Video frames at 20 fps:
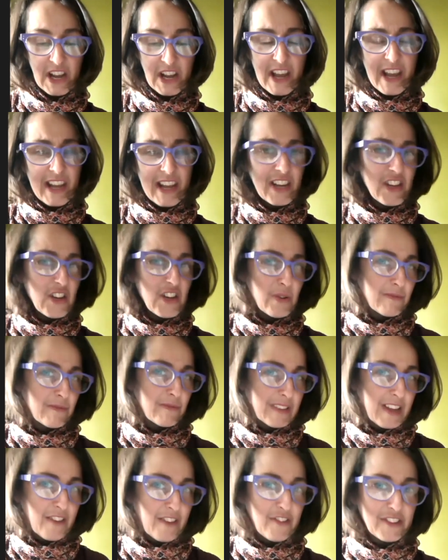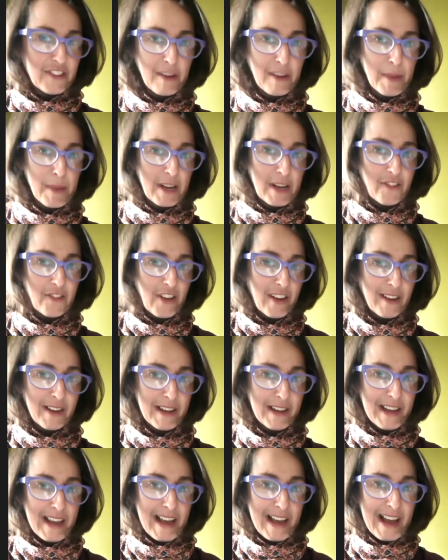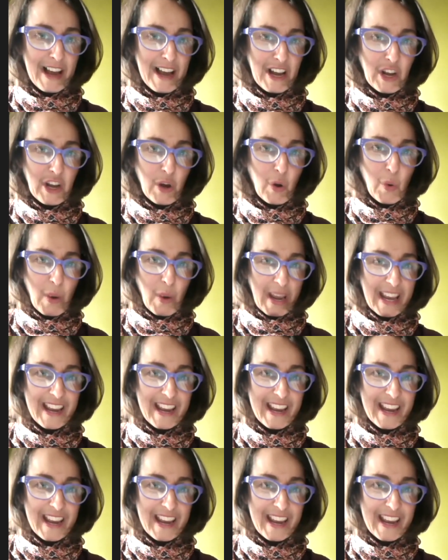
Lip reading: Can you give us a bit of a quick